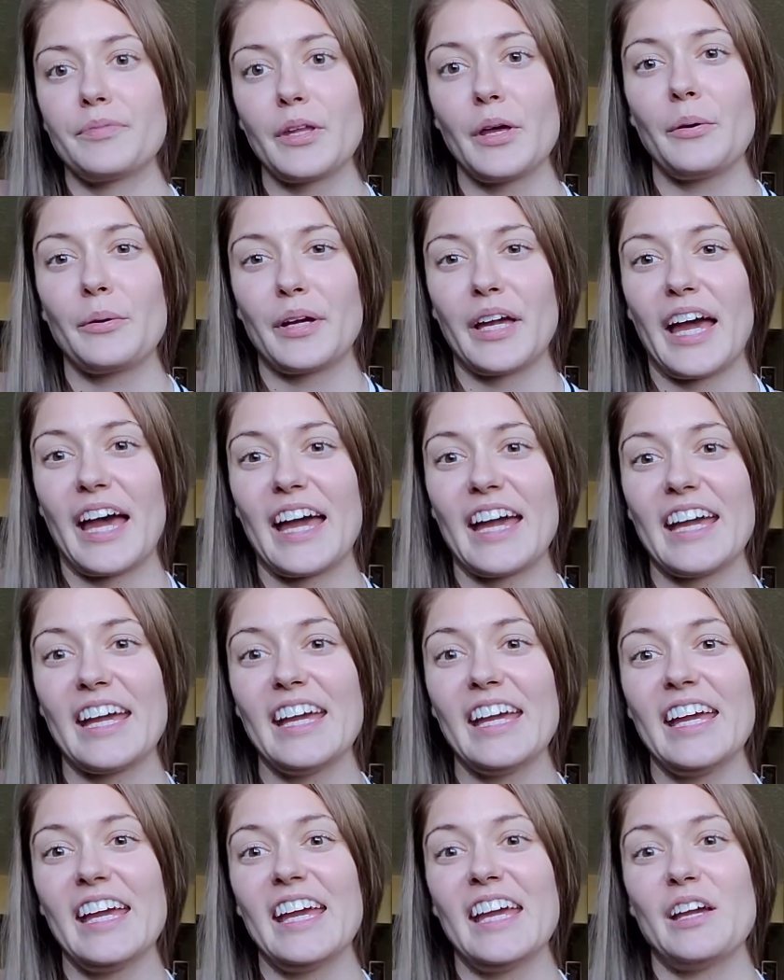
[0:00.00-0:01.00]
okay,
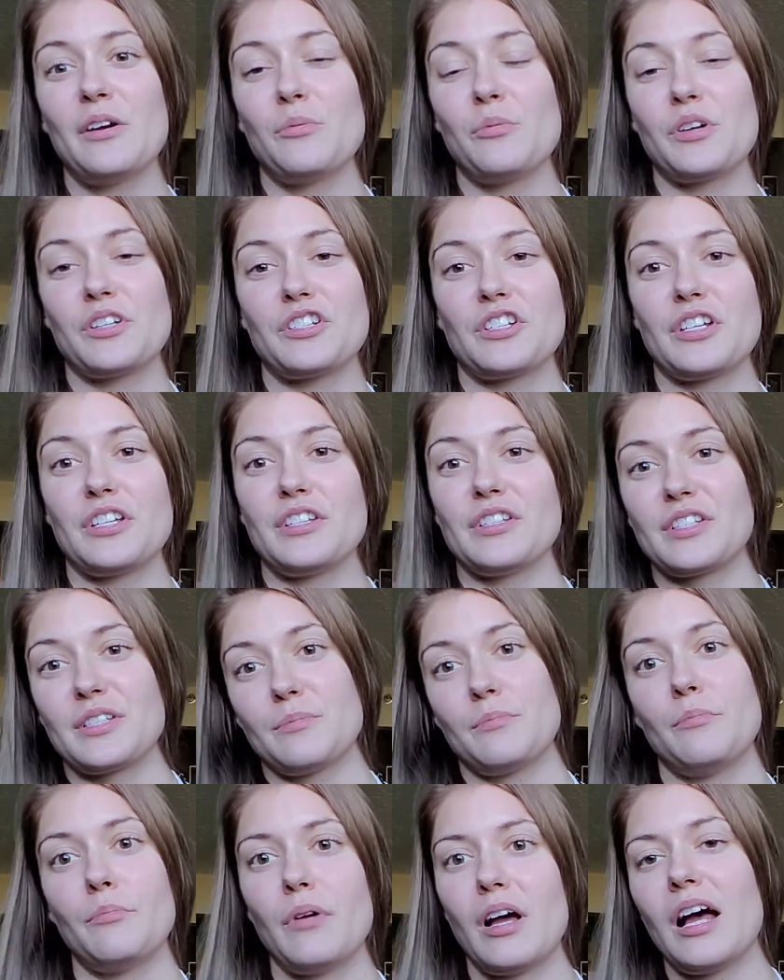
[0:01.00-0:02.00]
which
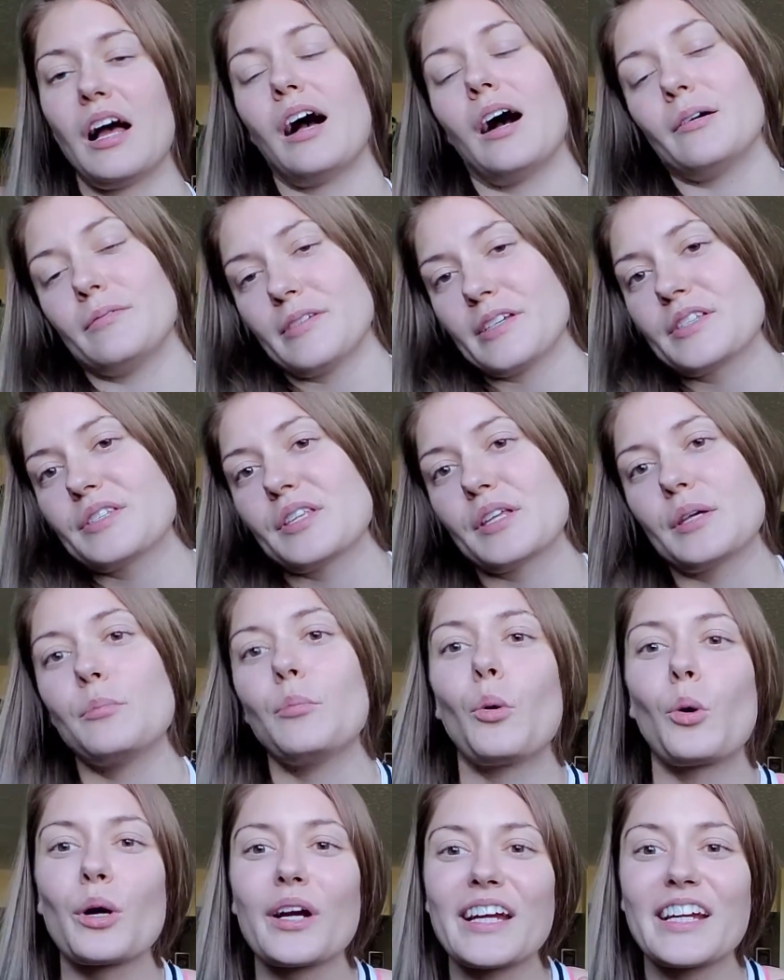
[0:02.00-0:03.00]
is obviously
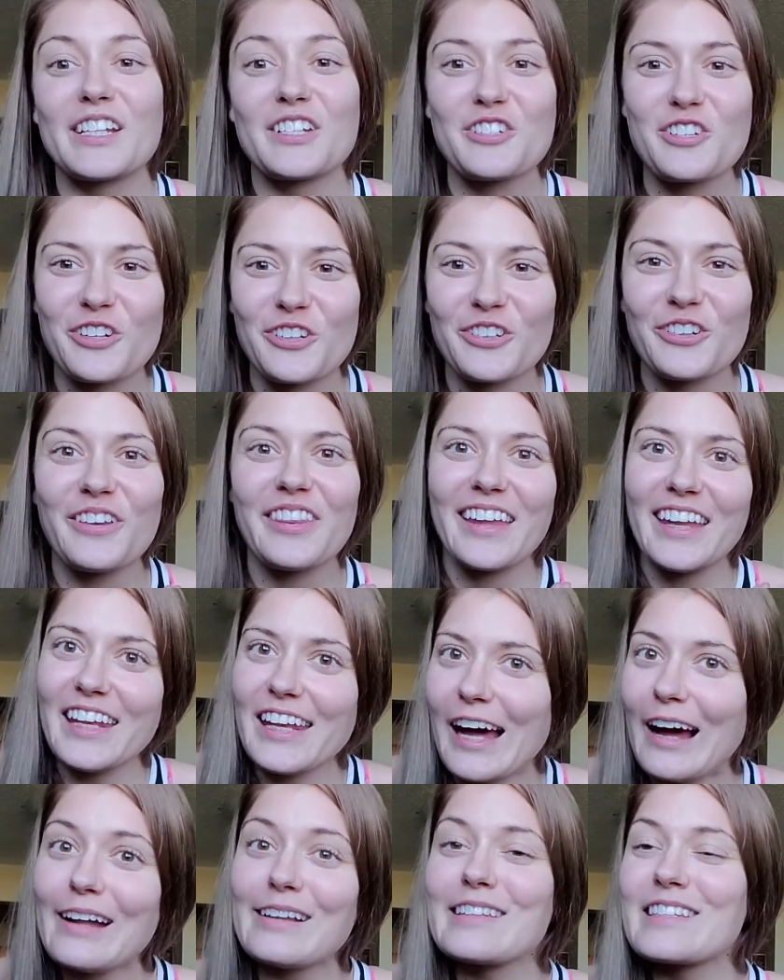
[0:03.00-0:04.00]
more internal than
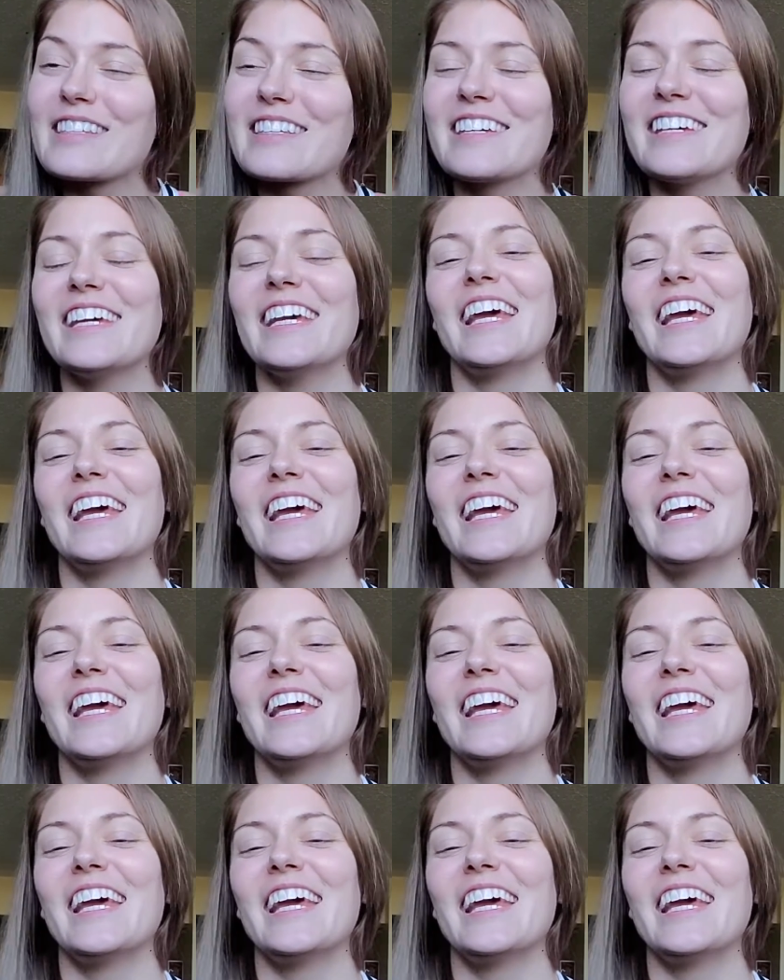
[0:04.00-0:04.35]
not.